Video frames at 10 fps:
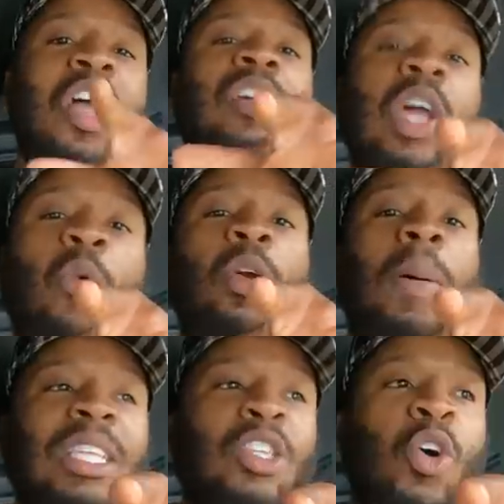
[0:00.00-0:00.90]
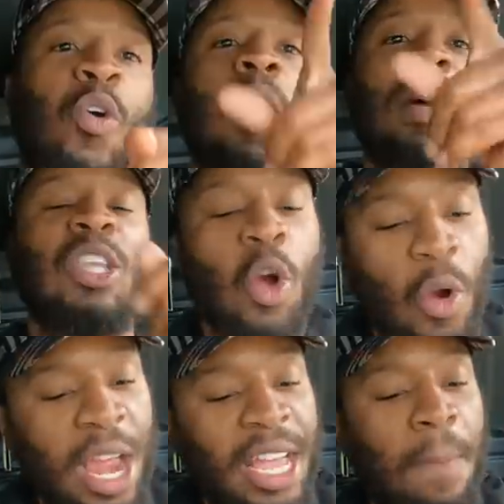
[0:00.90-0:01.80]
Y'all know what we about to do. About to
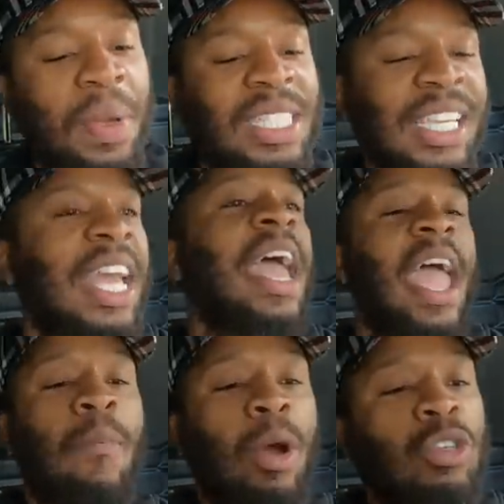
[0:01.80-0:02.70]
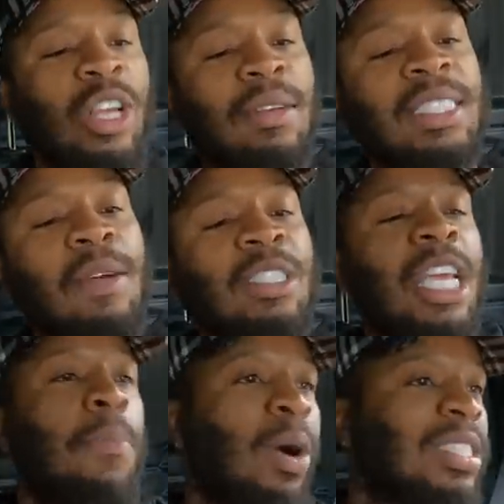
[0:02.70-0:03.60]
go ahead and get busy. And we're going to drive
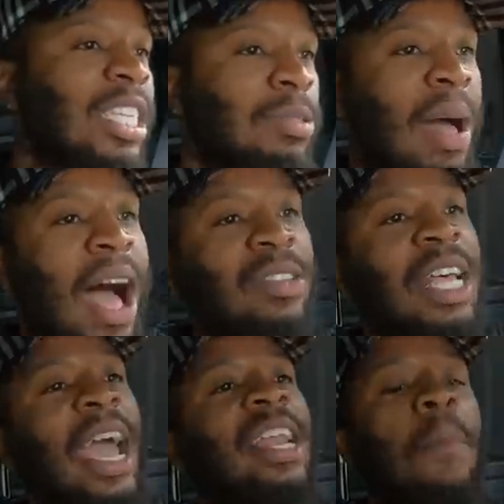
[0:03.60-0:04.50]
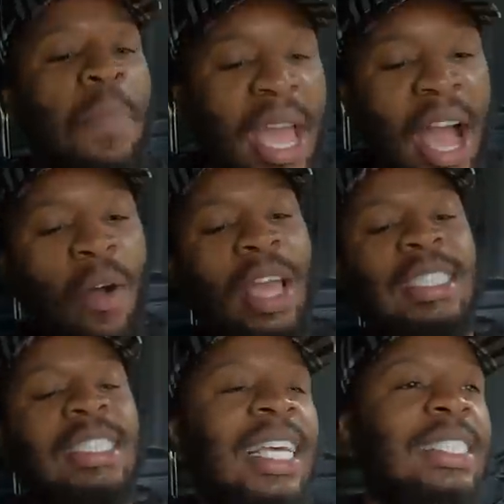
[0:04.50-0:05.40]
seventeen point six miles. And the payout
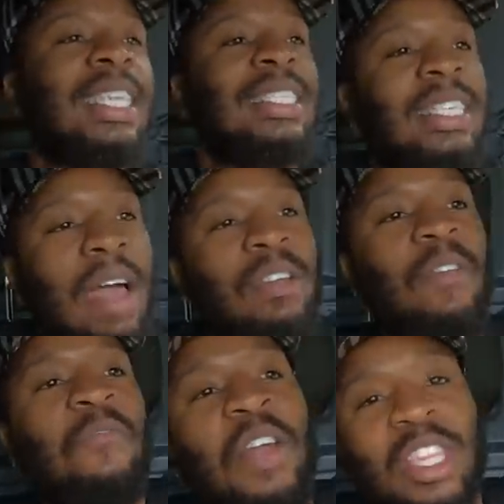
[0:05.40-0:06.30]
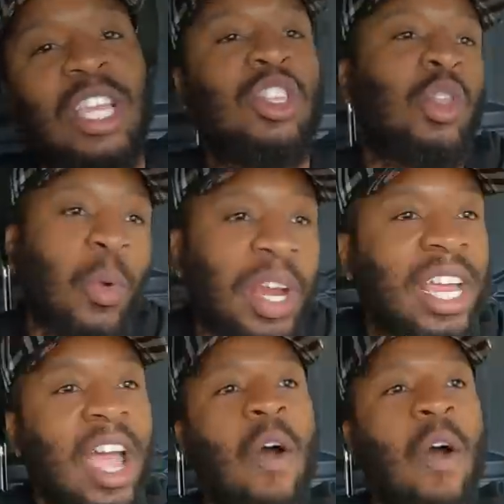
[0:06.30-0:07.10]
is sixty-seven fifty-three.